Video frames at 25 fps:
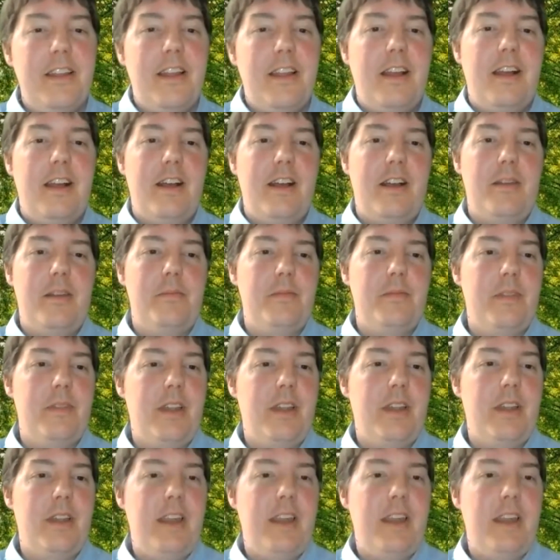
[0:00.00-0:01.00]

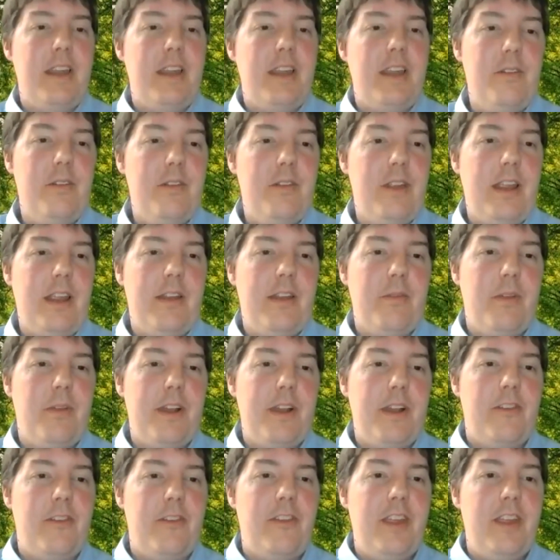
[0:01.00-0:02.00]
and what
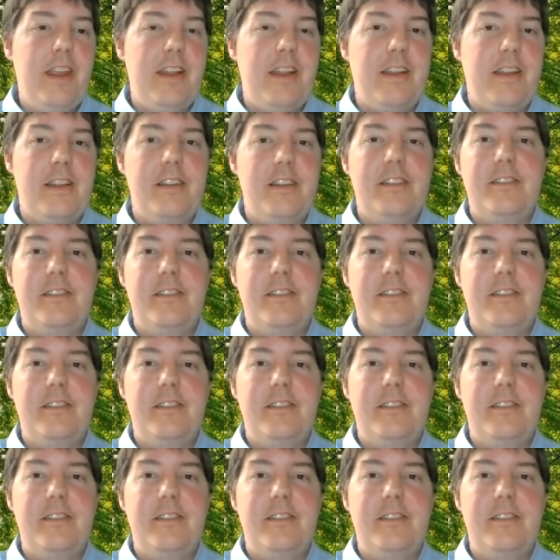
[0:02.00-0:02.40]
you're seeing.